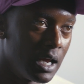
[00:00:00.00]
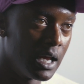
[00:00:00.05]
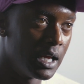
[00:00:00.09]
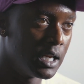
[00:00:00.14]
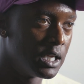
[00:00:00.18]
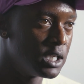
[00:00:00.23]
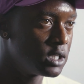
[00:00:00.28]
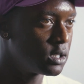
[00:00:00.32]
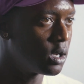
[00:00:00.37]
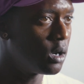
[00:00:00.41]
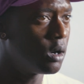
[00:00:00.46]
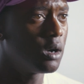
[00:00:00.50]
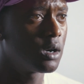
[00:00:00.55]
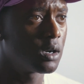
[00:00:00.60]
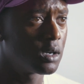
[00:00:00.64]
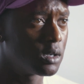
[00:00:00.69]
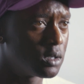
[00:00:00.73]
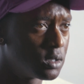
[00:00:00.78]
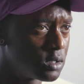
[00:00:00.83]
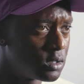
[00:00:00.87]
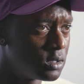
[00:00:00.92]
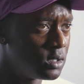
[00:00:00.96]
And it's
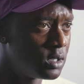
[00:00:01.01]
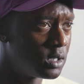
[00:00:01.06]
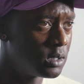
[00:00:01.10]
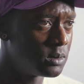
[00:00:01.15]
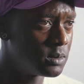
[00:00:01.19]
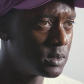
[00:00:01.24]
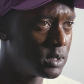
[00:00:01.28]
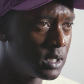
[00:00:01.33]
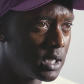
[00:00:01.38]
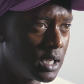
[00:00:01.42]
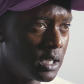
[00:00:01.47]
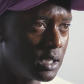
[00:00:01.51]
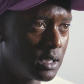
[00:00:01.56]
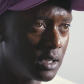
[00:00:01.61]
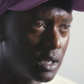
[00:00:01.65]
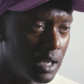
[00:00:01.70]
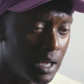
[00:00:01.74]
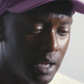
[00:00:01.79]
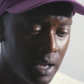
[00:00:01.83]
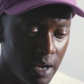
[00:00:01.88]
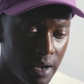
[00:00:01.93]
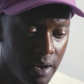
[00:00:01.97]
hard, you know what I'm saying?
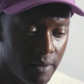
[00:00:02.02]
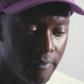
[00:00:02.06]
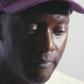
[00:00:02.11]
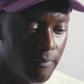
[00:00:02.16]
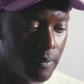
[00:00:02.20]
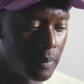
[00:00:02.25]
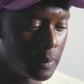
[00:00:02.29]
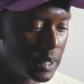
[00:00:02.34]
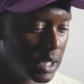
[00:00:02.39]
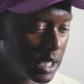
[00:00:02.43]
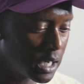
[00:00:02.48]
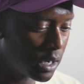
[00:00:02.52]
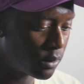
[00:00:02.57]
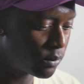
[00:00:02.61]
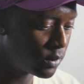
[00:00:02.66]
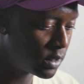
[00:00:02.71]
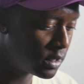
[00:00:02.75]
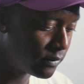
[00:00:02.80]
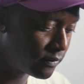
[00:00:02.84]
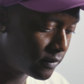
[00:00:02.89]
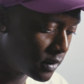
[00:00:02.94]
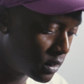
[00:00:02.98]
And then for me, I really